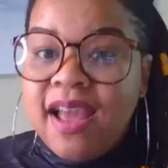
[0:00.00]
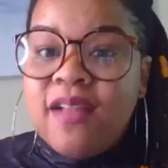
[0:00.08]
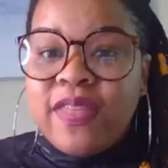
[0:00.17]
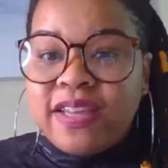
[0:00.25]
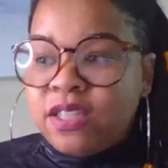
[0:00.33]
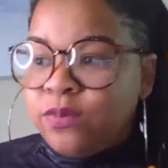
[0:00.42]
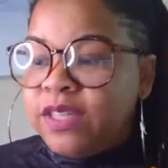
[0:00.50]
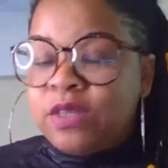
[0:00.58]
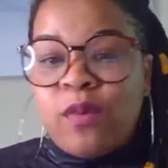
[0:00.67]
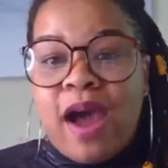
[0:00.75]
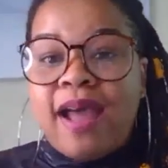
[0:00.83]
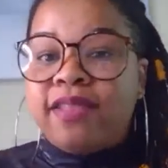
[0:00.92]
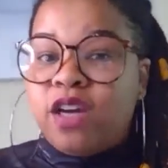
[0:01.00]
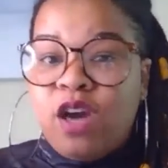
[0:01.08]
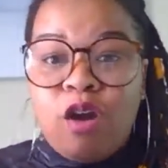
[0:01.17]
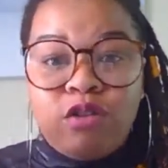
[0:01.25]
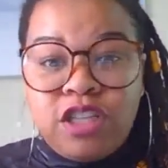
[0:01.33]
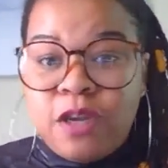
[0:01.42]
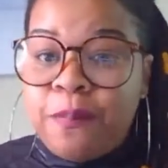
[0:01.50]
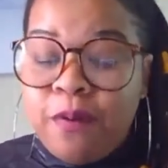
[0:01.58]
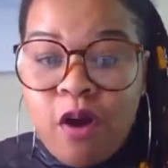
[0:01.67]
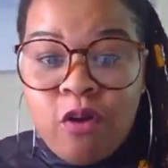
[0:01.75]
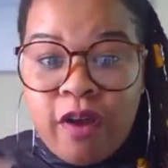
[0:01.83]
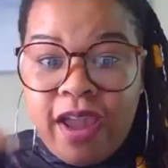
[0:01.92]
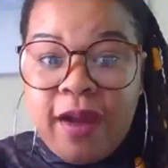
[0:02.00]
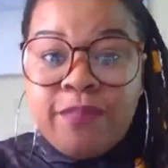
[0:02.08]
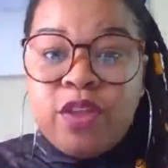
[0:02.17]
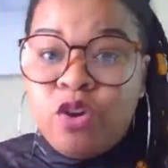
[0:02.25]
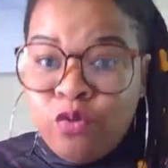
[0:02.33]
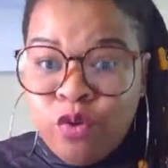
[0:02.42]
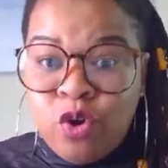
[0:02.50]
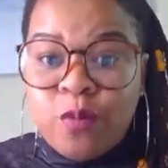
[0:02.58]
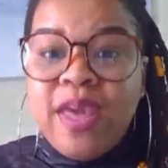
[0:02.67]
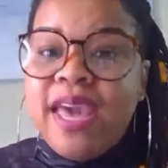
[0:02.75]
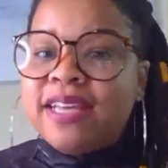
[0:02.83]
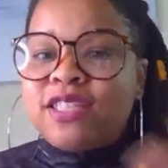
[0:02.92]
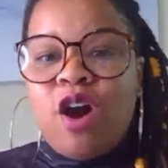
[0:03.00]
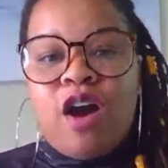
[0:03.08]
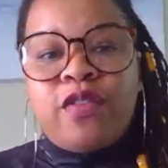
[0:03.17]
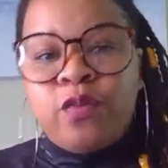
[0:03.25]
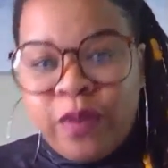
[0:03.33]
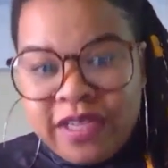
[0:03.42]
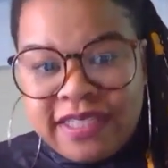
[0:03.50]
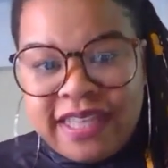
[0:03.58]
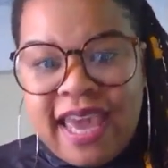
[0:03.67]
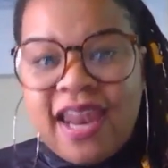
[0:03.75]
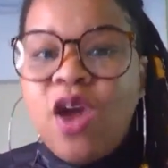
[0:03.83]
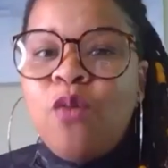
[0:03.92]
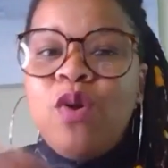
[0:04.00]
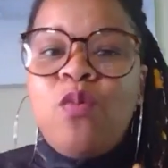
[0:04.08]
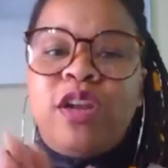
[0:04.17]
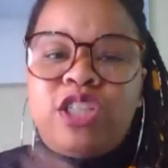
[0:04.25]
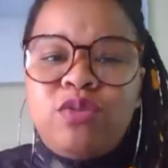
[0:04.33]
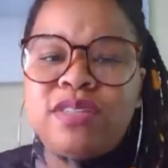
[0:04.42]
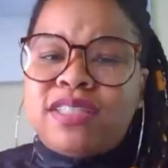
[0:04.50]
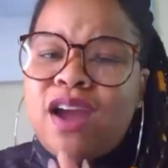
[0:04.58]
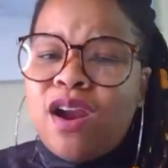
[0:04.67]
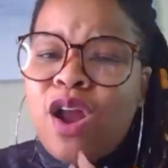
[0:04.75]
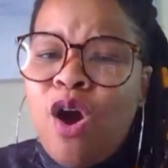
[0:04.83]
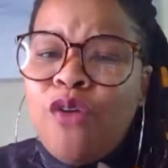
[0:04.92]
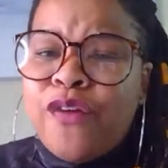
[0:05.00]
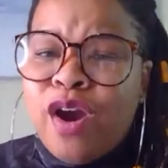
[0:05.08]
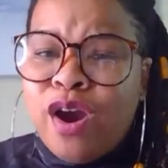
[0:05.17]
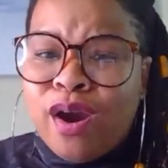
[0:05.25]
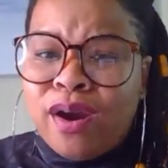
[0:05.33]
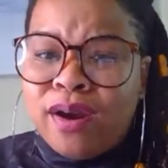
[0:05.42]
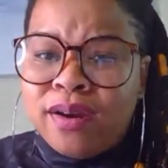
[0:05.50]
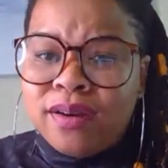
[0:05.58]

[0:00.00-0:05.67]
That's the reason why the coaching program, the group, is called the reset. We want you to start over.